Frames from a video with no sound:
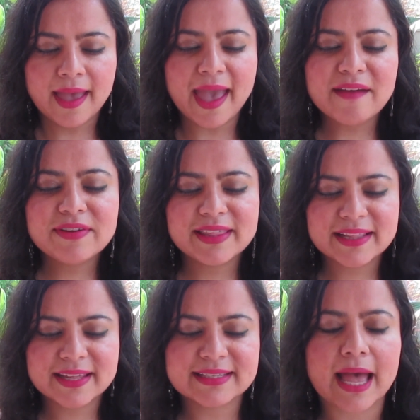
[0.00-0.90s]

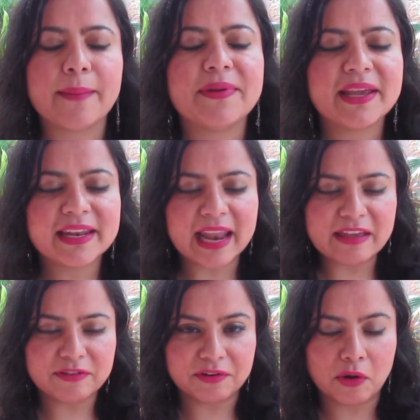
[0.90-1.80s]
Everything that is happening in
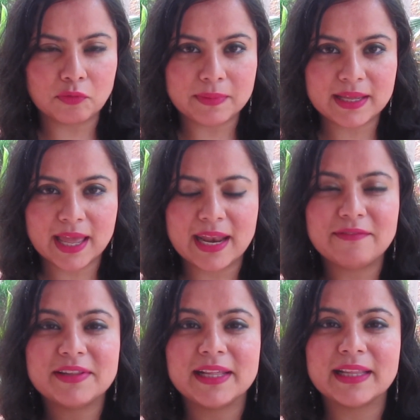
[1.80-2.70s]
life around me, and
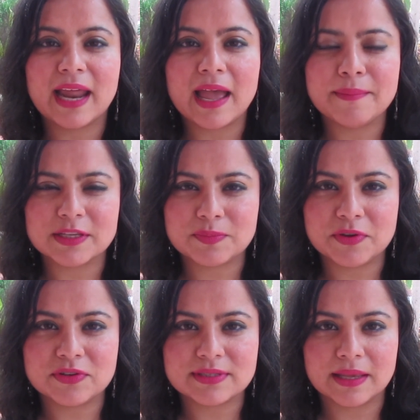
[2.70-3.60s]
everything that I am
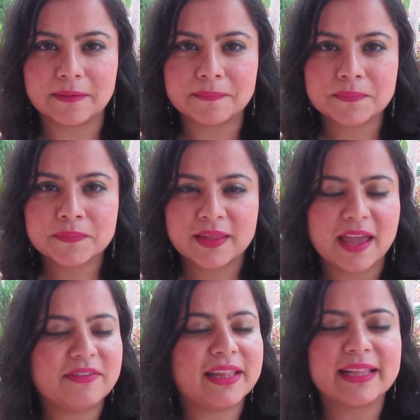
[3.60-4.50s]
experiencing,
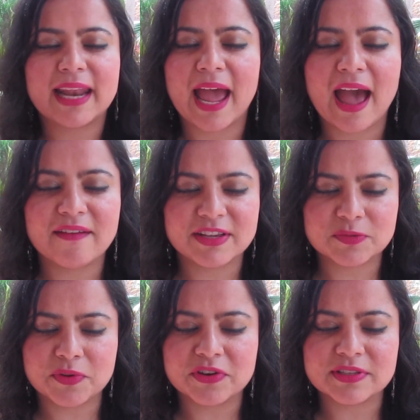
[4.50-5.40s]
everything that I have
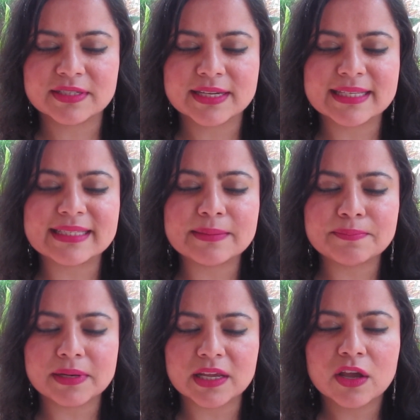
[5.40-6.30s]
experienced, is
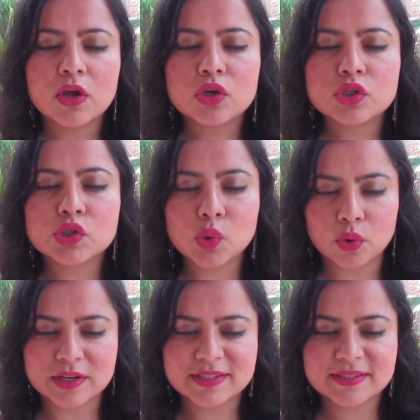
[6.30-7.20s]
simply
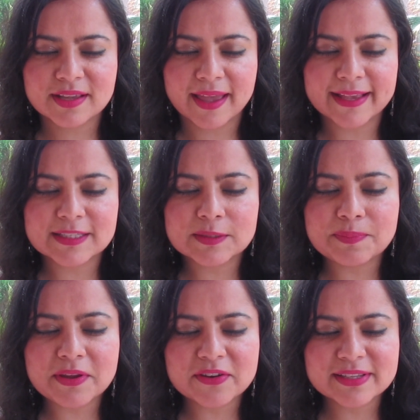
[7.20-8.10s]
source
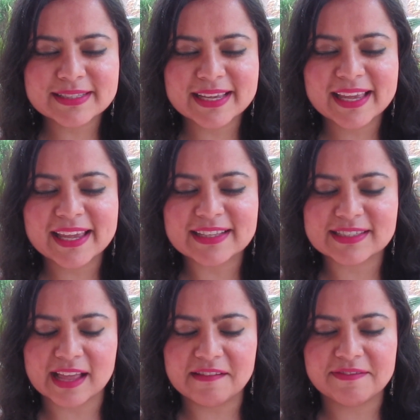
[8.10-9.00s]
experiencing
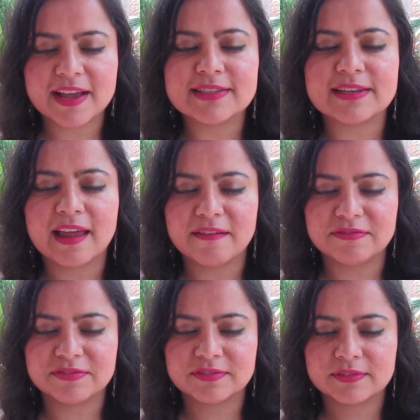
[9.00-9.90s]
itself as
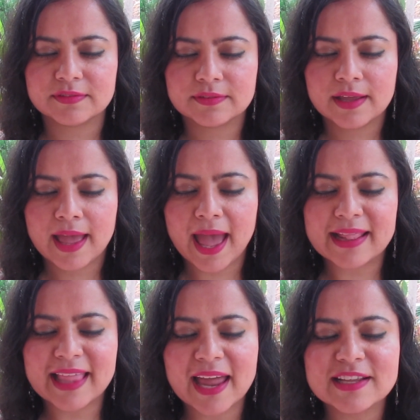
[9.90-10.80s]
love.
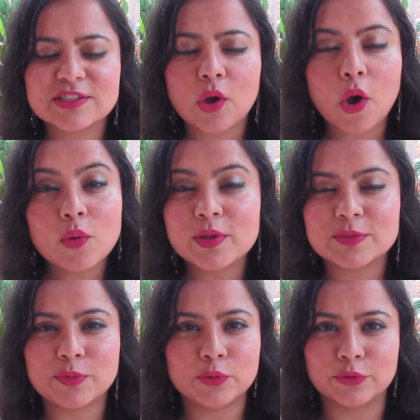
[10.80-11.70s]
And that is always
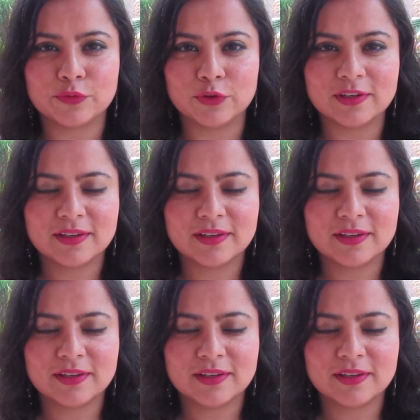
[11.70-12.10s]
beautiful.